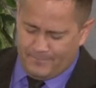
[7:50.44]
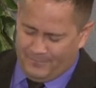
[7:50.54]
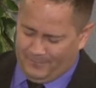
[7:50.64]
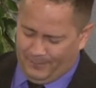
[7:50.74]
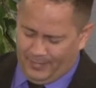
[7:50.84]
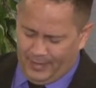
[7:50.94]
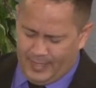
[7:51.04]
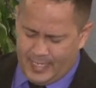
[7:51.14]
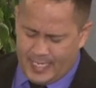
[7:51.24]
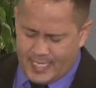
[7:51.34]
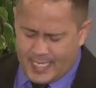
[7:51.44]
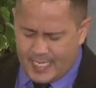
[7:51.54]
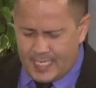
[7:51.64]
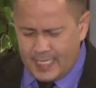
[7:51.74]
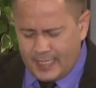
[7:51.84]

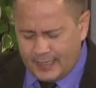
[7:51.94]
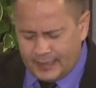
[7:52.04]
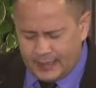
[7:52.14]
Nobody speaks.